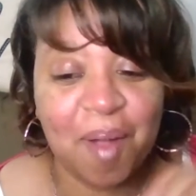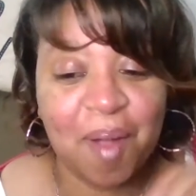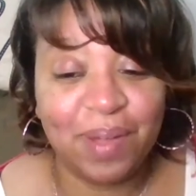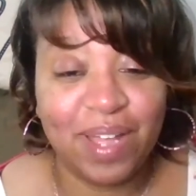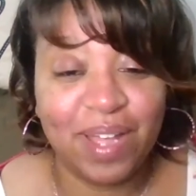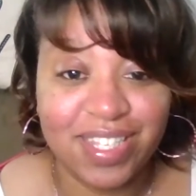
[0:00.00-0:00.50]

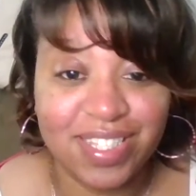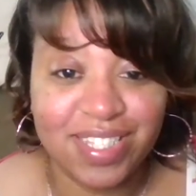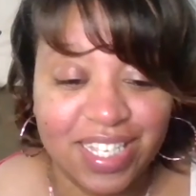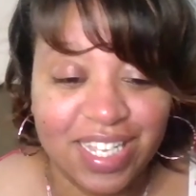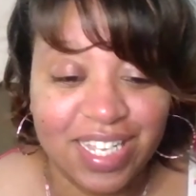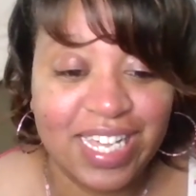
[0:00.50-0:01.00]
but
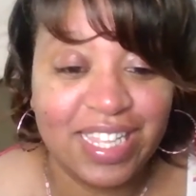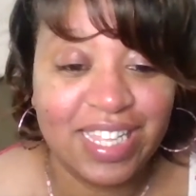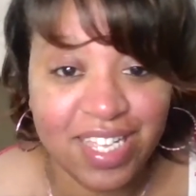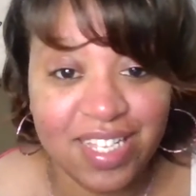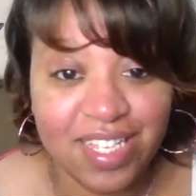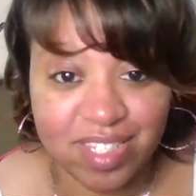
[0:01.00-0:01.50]
it
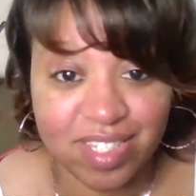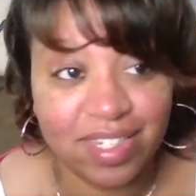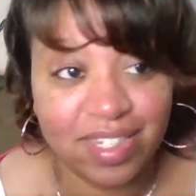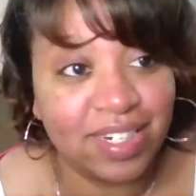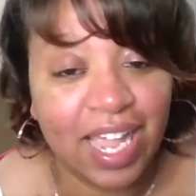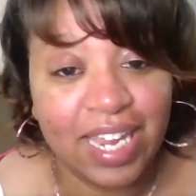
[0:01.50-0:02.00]
then took
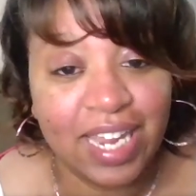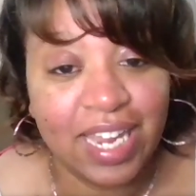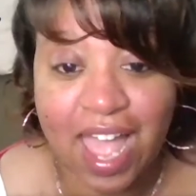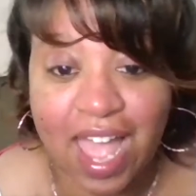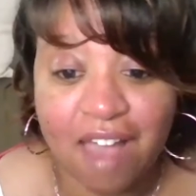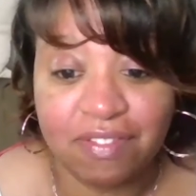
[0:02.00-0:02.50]
nine and a
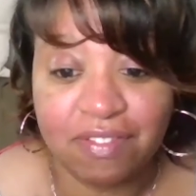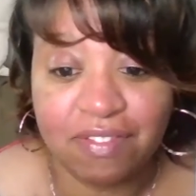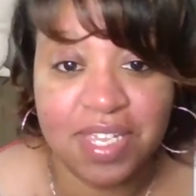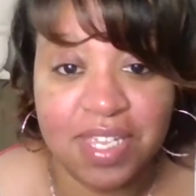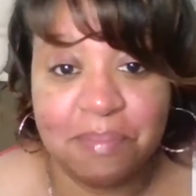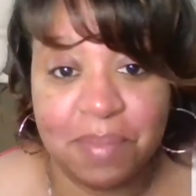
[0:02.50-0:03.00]
half to
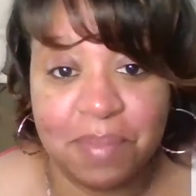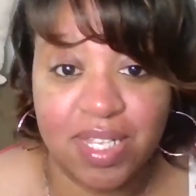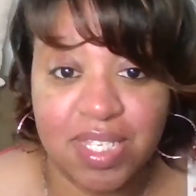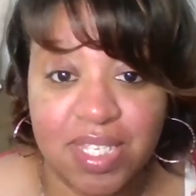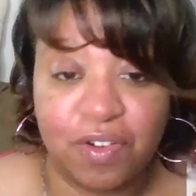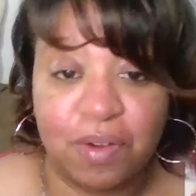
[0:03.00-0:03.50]
10 months
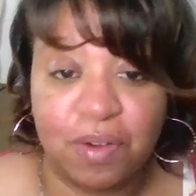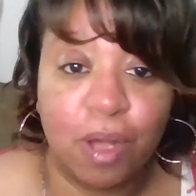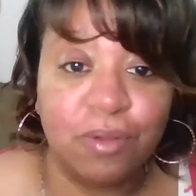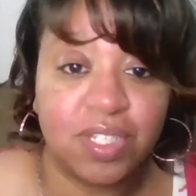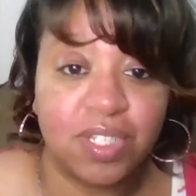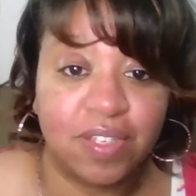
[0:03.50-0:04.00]
for
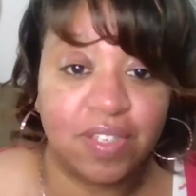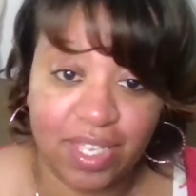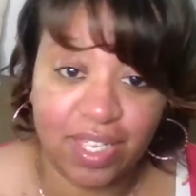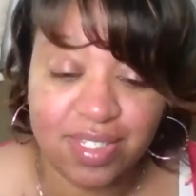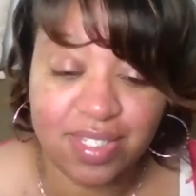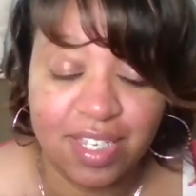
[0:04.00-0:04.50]
most of
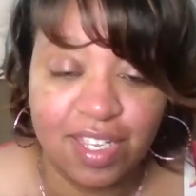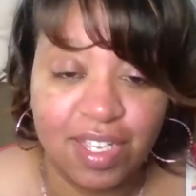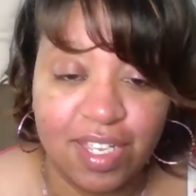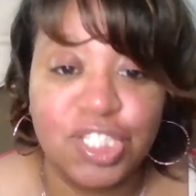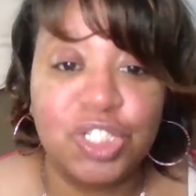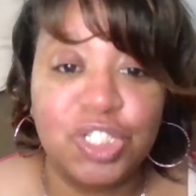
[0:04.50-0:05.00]
us
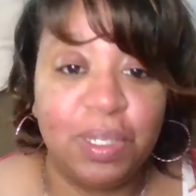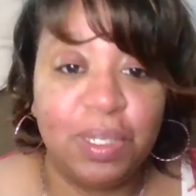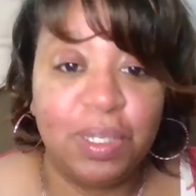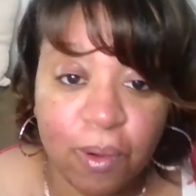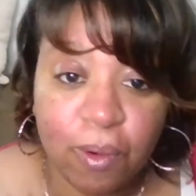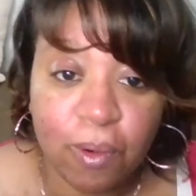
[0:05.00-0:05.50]
to be
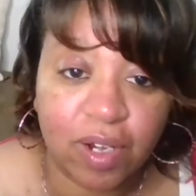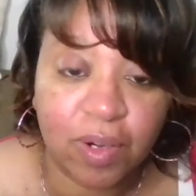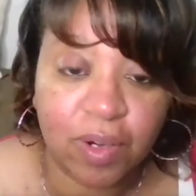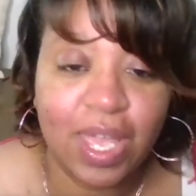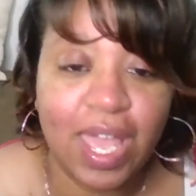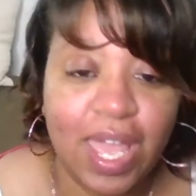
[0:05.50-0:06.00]
born. We
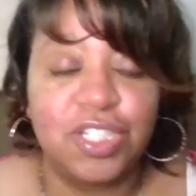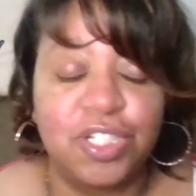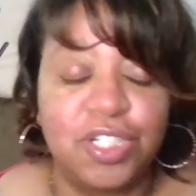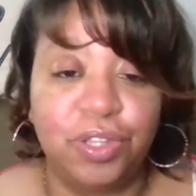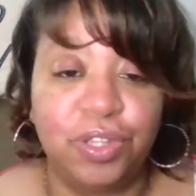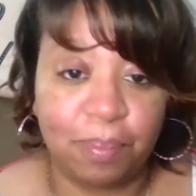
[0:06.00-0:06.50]
had to go
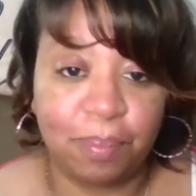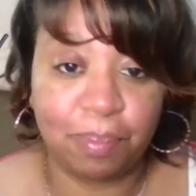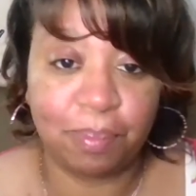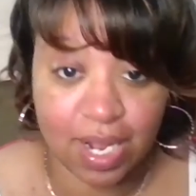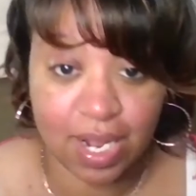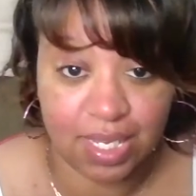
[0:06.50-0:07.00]
through a
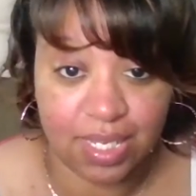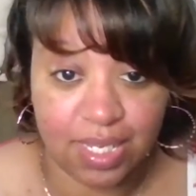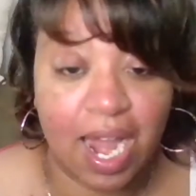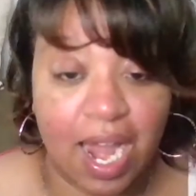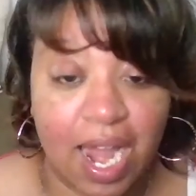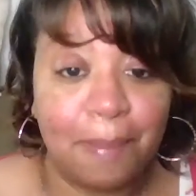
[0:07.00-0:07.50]
process.
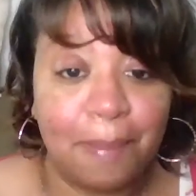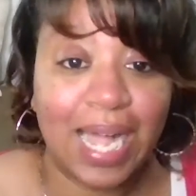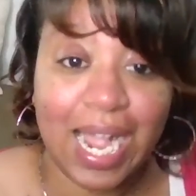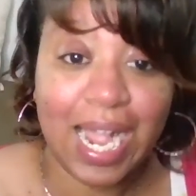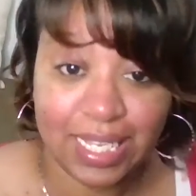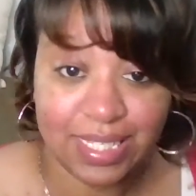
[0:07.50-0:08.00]
Our
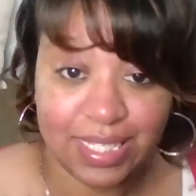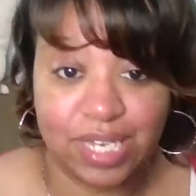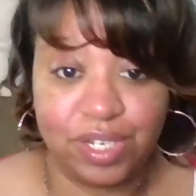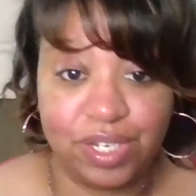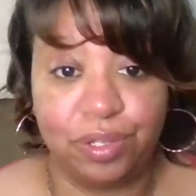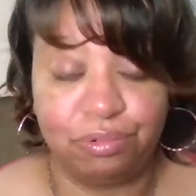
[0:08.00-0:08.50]
bodies had to
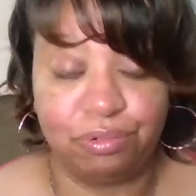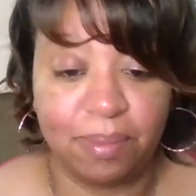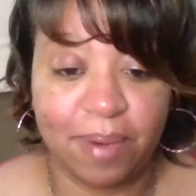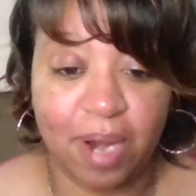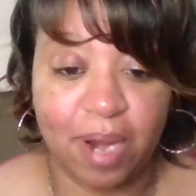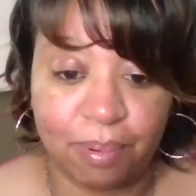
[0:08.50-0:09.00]
go through a
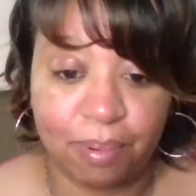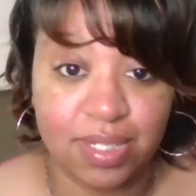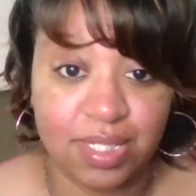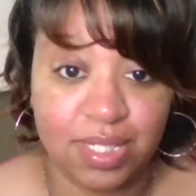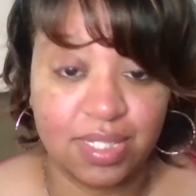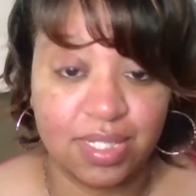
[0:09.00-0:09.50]

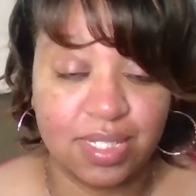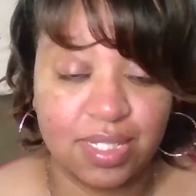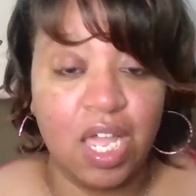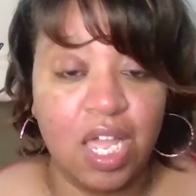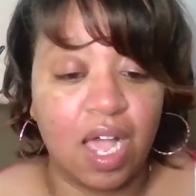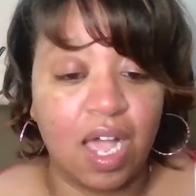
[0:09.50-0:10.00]
process.
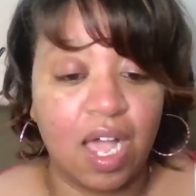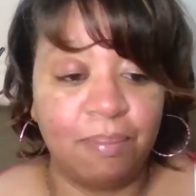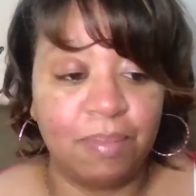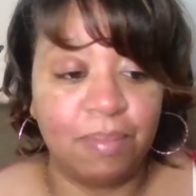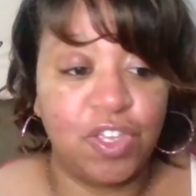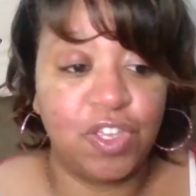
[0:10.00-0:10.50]
Um,
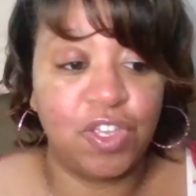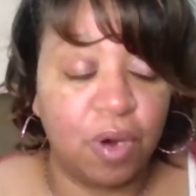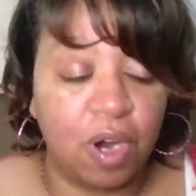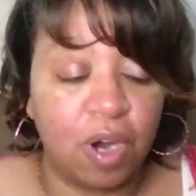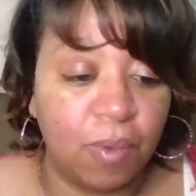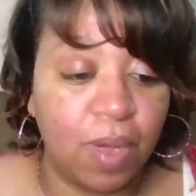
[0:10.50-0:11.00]
if you are a
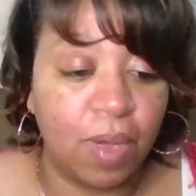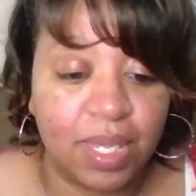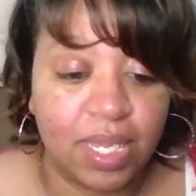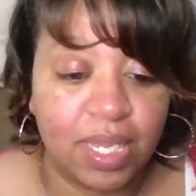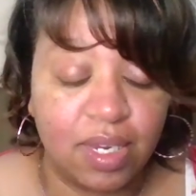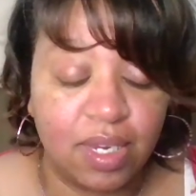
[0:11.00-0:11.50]
woman
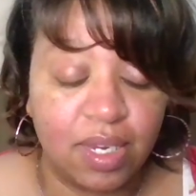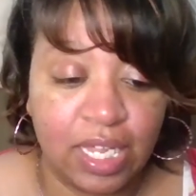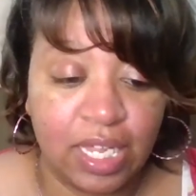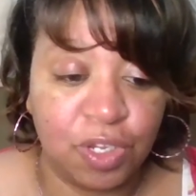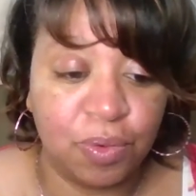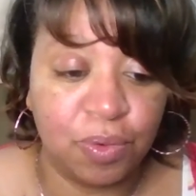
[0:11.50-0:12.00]
and
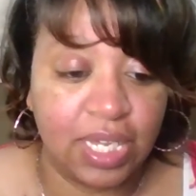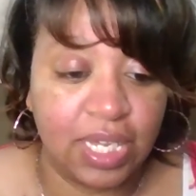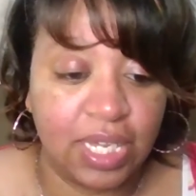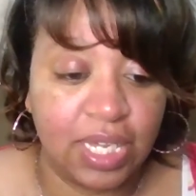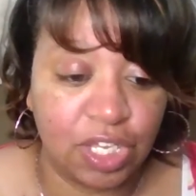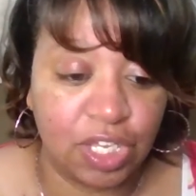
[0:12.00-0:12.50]
you were
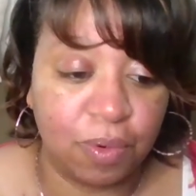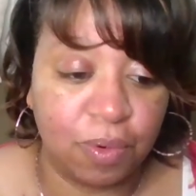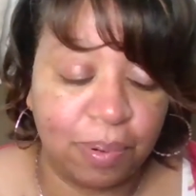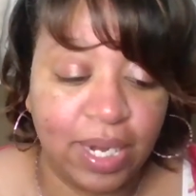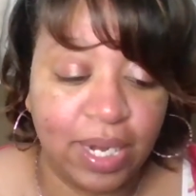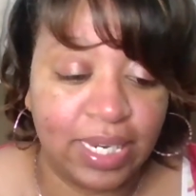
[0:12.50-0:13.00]
and you were
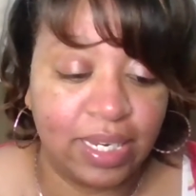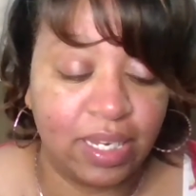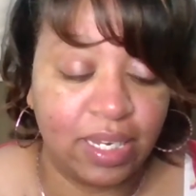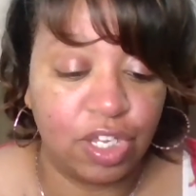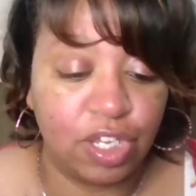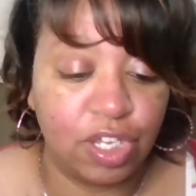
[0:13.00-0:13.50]
pregnant,
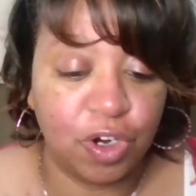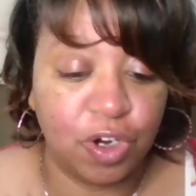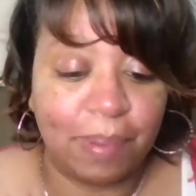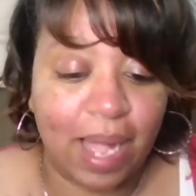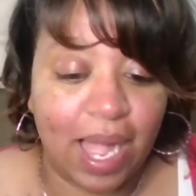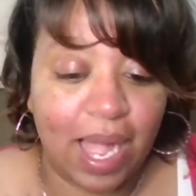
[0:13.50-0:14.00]
your
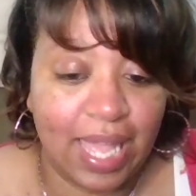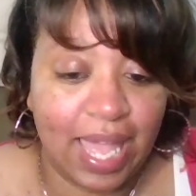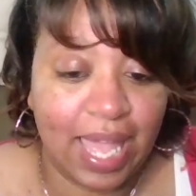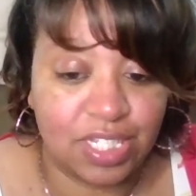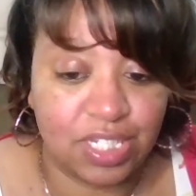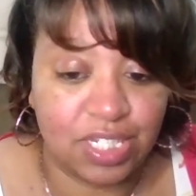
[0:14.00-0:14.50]
body had
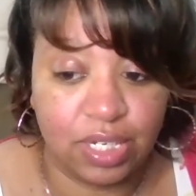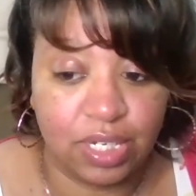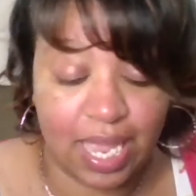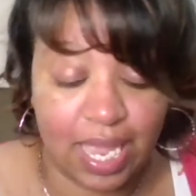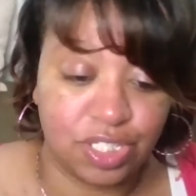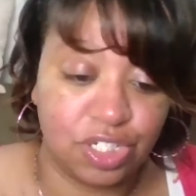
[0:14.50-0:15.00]
to
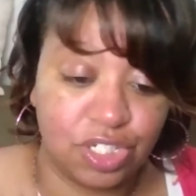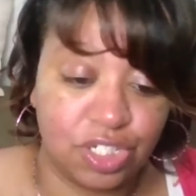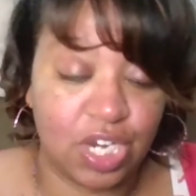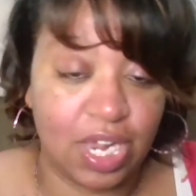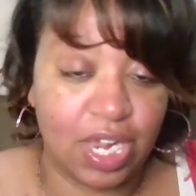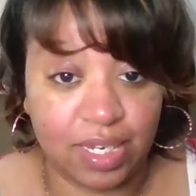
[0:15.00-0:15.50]
had to
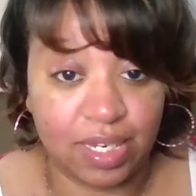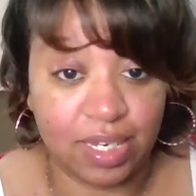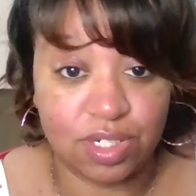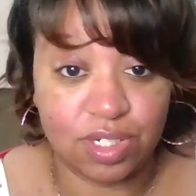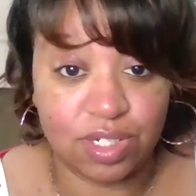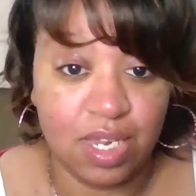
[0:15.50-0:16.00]

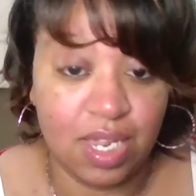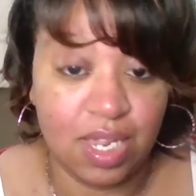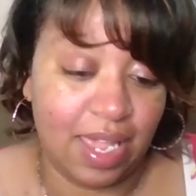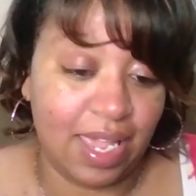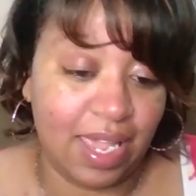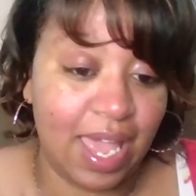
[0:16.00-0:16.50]
change.
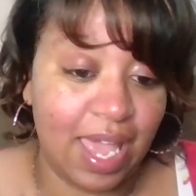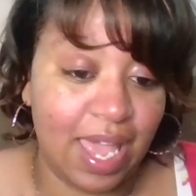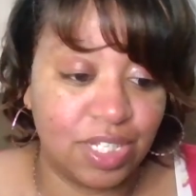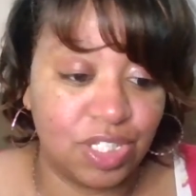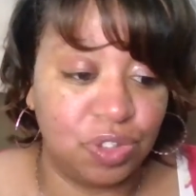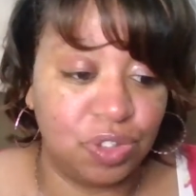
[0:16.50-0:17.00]
It had
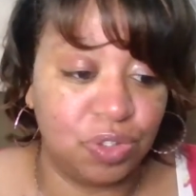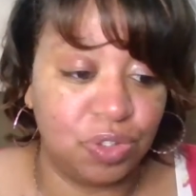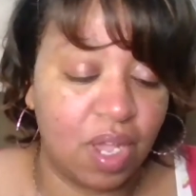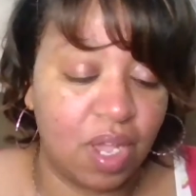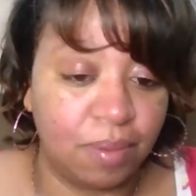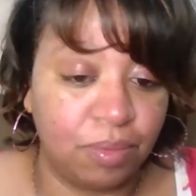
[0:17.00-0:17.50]
to
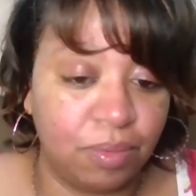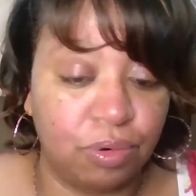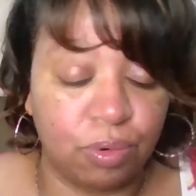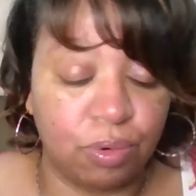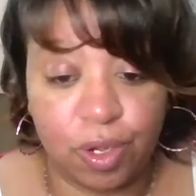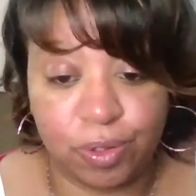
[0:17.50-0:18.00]
um,
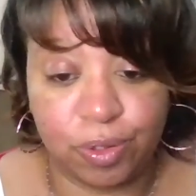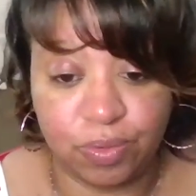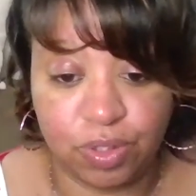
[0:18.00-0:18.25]
grow.